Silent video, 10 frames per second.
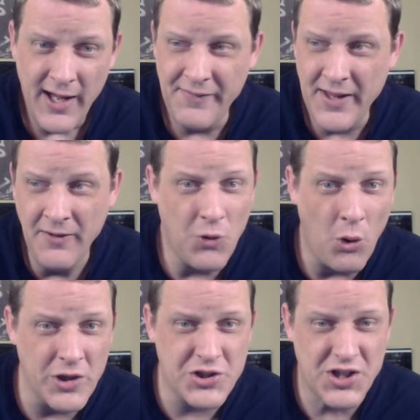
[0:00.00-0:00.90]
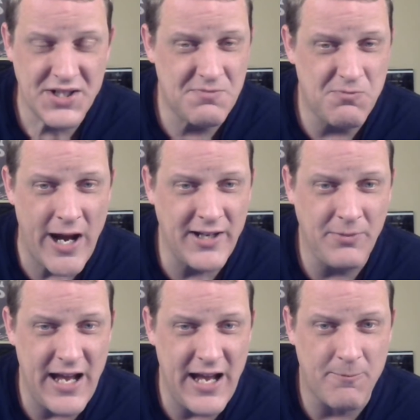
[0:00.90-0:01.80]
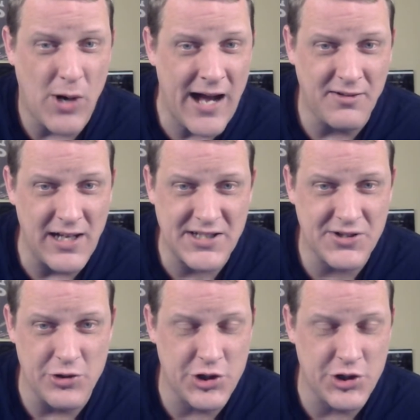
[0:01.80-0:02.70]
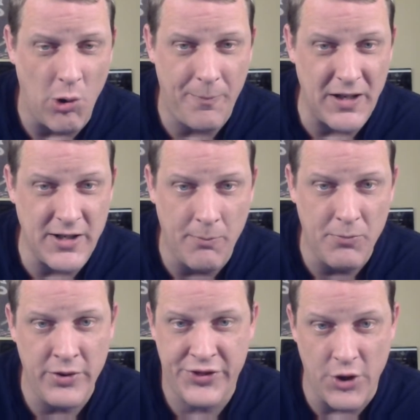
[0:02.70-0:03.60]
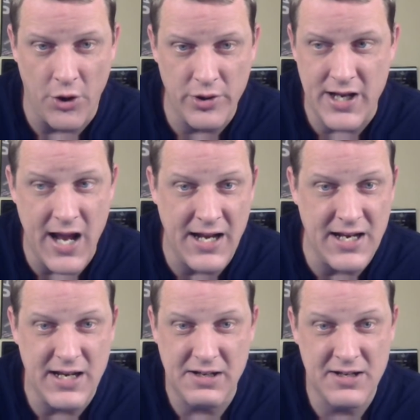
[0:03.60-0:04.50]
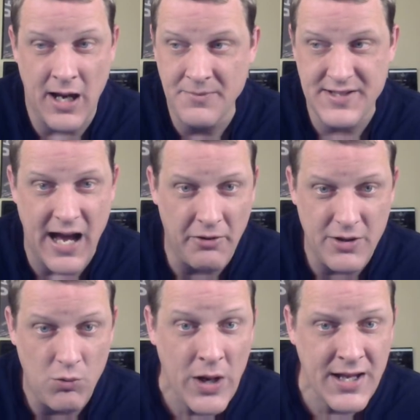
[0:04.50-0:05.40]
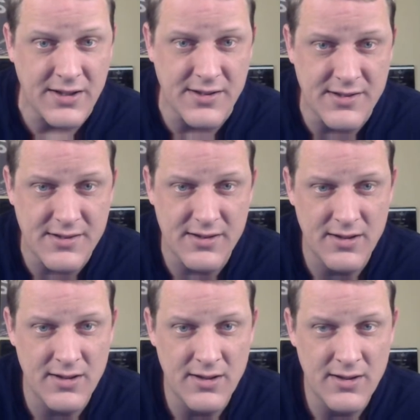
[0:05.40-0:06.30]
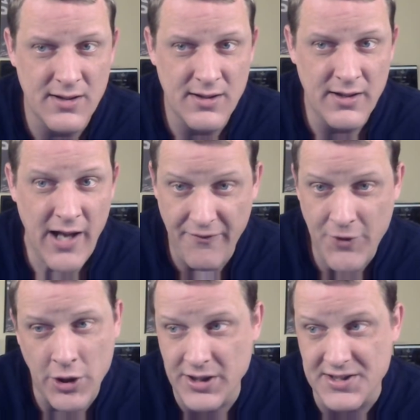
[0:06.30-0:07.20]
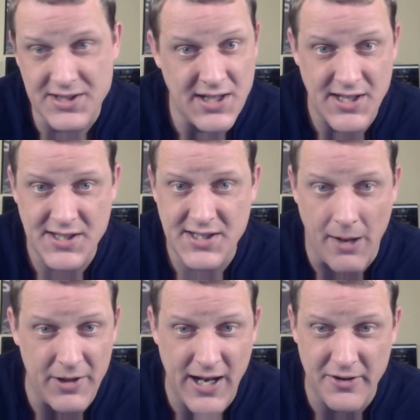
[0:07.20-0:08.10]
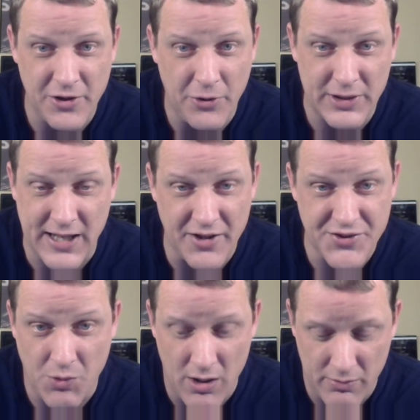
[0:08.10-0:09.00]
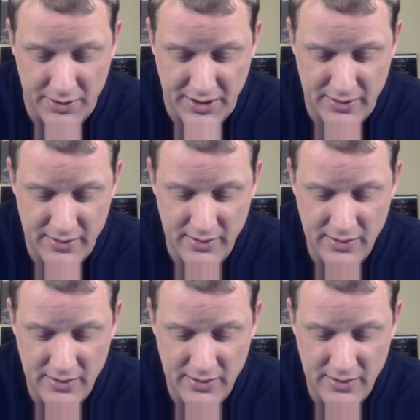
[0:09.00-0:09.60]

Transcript: And then, of course, you just randomly have Brock Lesnar show up at number thirty, and he comes out and he wins. Now, if you couldn't see this coming, I don't know what the hell's wrong with you.